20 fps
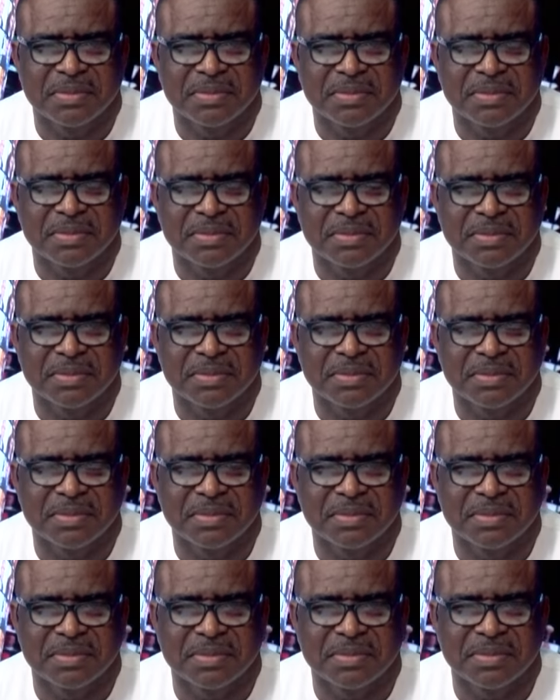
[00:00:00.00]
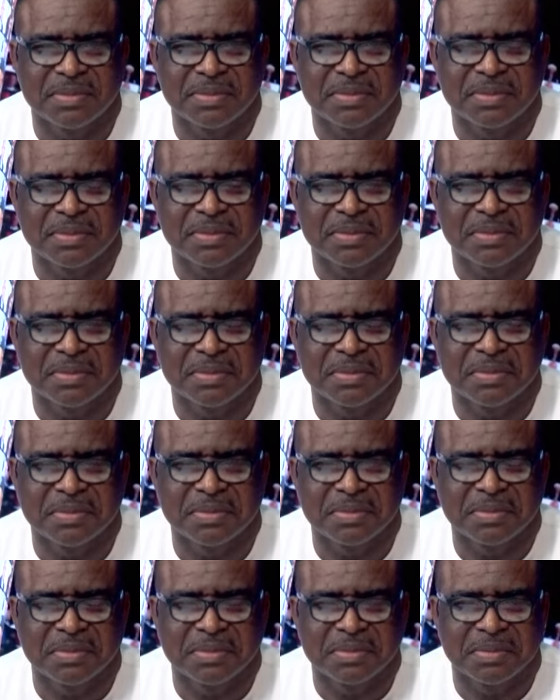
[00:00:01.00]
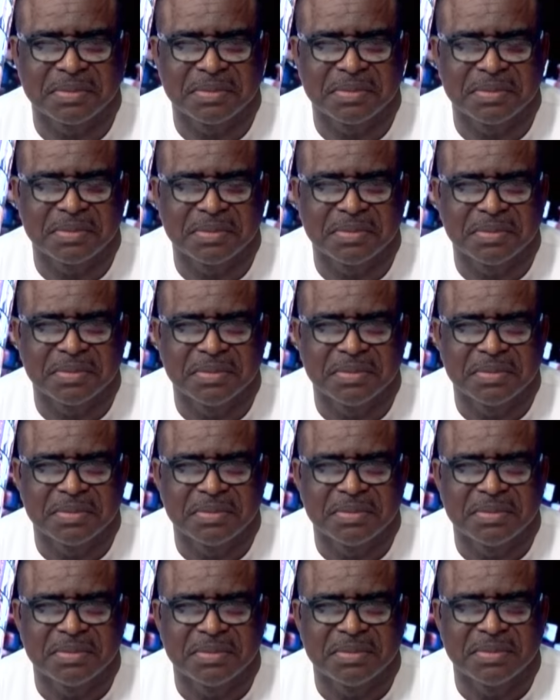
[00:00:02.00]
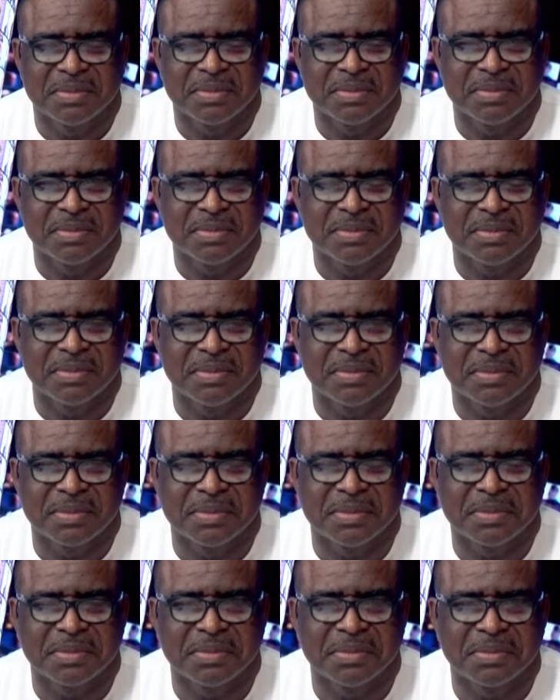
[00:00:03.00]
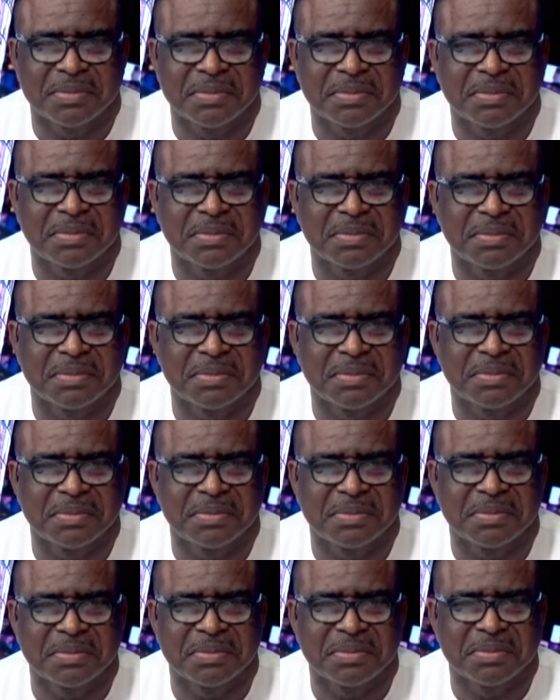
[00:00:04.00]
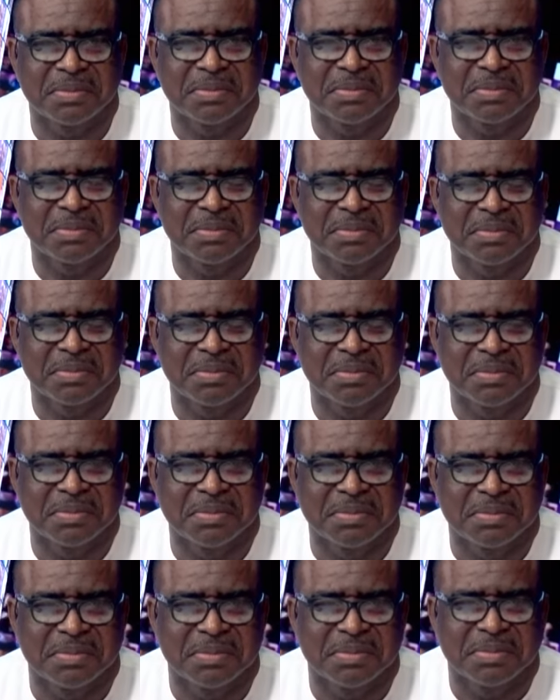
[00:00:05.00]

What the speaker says: This person isn't speaking.